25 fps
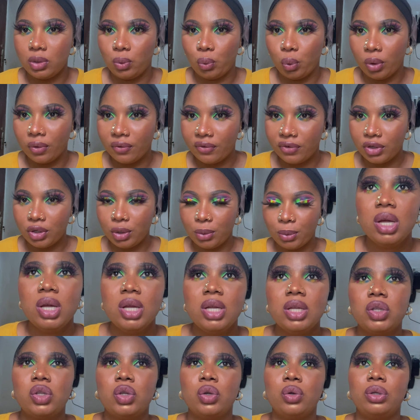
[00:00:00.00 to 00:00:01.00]
in one video.
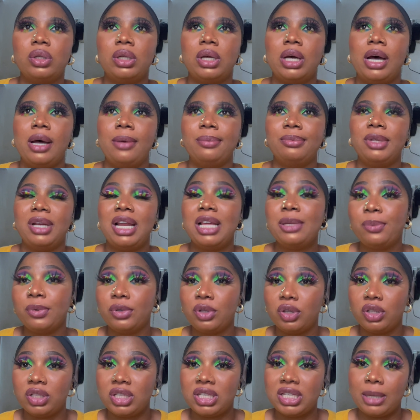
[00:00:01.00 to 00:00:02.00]
So um, the last but
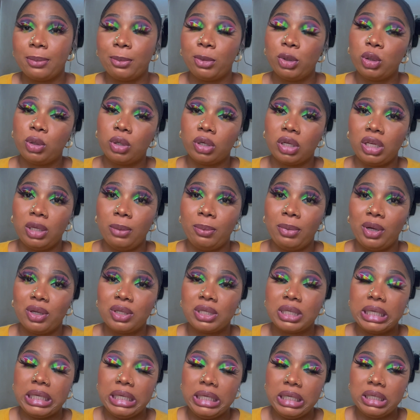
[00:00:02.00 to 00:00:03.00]
not least I'm going to be talking about
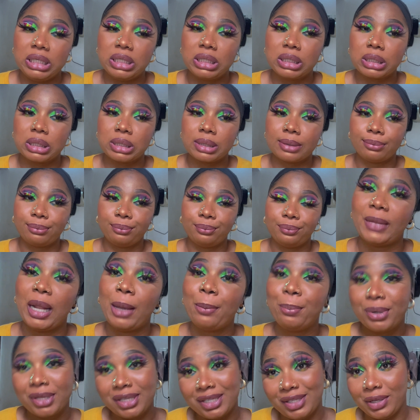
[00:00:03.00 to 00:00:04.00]
is
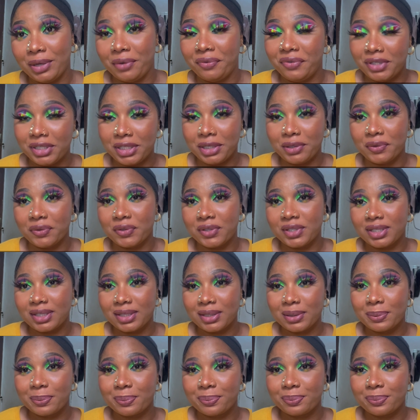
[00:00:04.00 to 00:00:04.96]
preservatives.